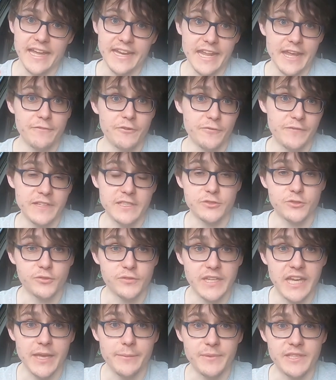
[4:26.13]
everything sort
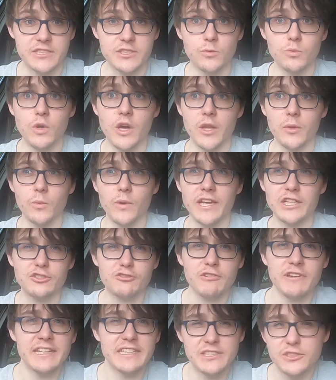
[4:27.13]
of came into one, where
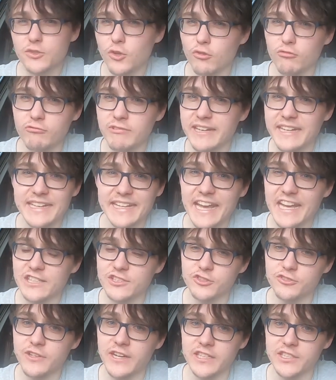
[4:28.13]
it's not really
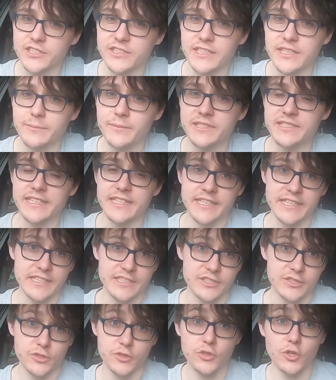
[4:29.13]
as traction limited.
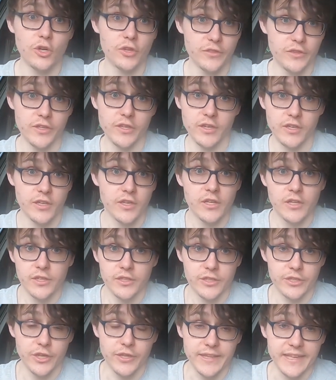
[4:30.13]
It's got the,
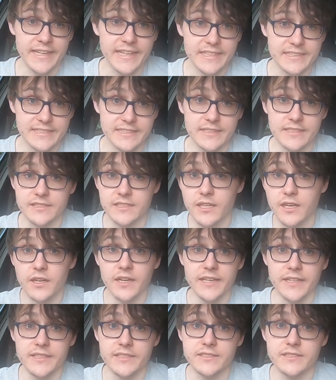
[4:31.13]
you know, the heat in the
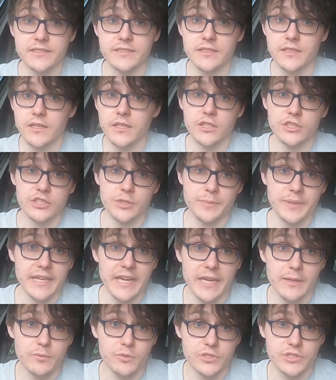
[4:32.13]
tyres to be
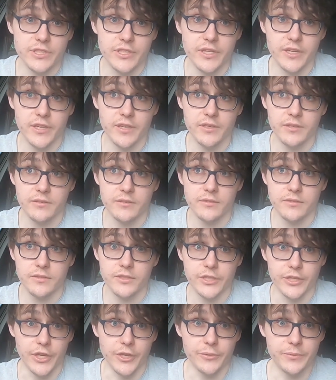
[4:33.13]
able to,
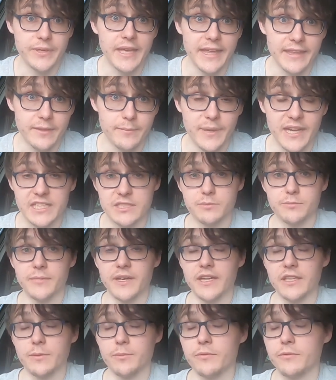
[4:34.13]
you know, get the maximum
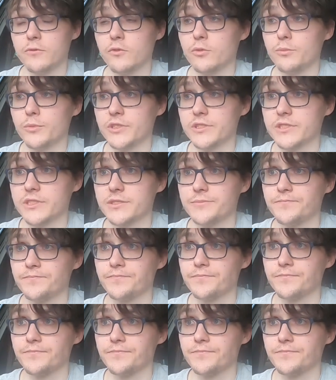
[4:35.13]
out of the performance.